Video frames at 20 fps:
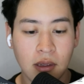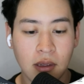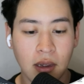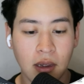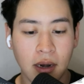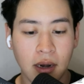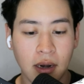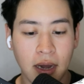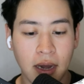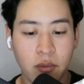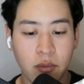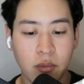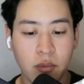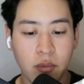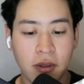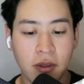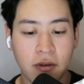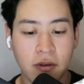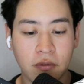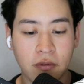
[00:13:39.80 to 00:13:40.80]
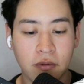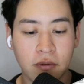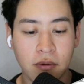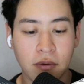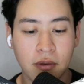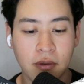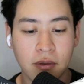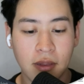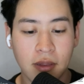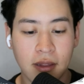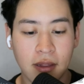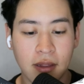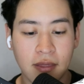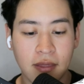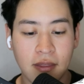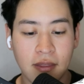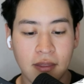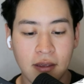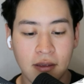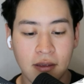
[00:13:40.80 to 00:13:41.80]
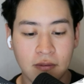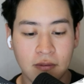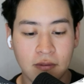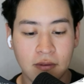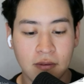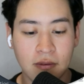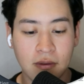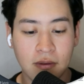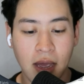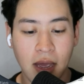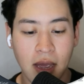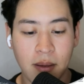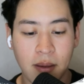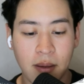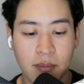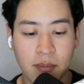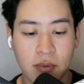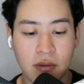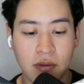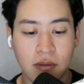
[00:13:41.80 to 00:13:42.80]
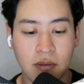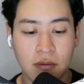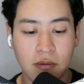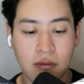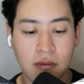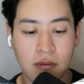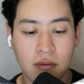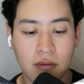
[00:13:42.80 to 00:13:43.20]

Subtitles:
And I will make sure that this happens